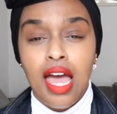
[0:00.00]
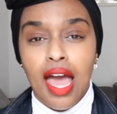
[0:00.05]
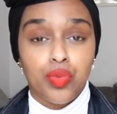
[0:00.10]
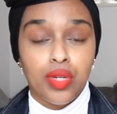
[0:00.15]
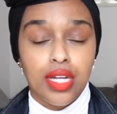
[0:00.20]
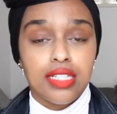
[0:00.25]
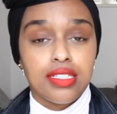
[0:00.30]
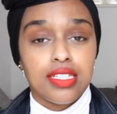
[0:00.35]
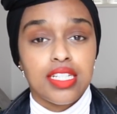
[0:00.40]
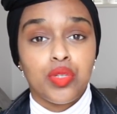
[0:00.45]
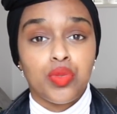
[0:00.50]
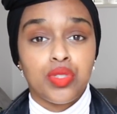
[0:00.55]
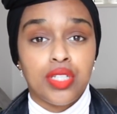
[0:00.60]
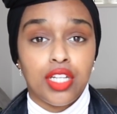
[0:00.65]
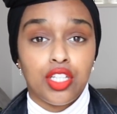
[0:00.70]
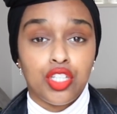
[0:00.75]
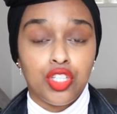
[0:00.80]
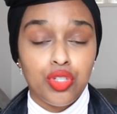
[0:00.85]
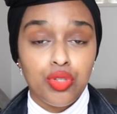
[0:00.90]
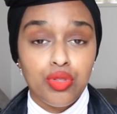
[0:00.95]
What I did was
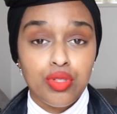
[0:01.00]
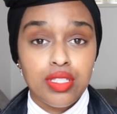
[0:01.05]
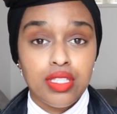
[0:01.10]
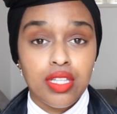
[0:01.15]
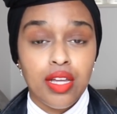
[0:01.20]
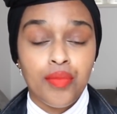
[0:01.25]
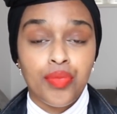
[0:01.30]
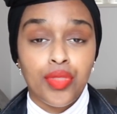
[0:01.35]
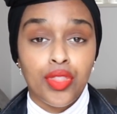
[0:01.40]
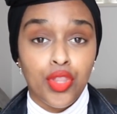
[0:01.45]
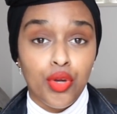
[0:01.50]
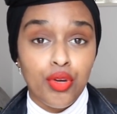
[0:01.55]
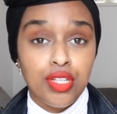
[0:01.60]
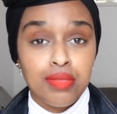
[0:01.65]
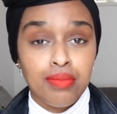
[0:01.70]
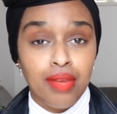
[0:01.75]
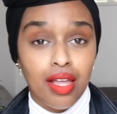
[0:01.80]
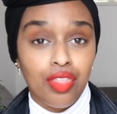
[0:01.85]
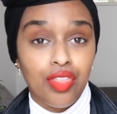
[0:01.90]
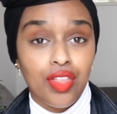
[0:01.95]
I used those
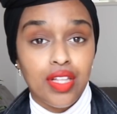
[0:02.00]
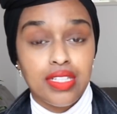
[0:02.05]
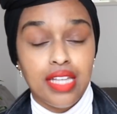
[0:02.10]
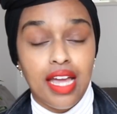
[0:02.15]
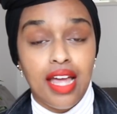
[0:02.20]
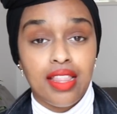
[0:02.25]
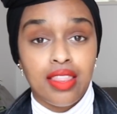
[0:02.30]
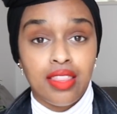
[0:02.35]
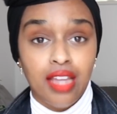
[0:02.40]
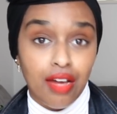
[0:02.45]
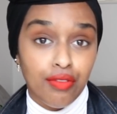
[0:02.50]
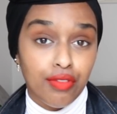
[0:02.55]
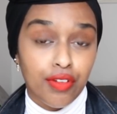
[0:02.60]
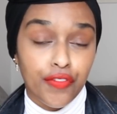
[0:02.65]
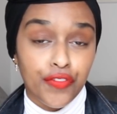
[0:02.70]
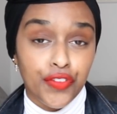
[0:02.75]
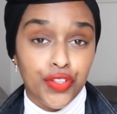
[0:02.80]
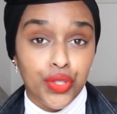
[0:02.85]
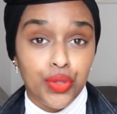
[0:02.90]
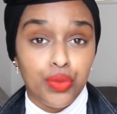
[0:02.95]
methods and that
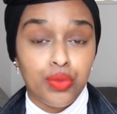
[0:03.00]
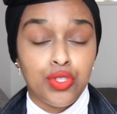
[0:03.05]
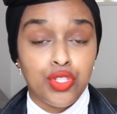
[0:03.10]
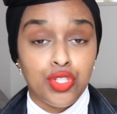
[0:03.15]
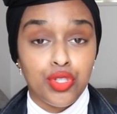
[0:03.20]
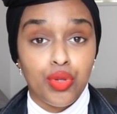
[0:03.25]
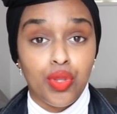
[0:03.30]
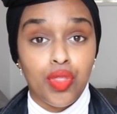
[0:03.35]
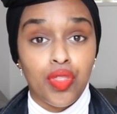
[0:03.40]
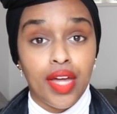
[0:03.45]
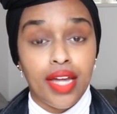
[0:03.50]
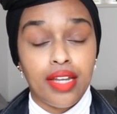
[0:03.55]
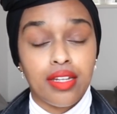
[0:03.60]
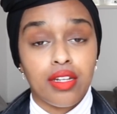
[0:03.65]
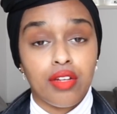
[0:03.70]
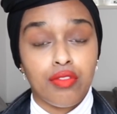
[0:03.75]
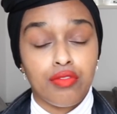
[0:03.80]
review to then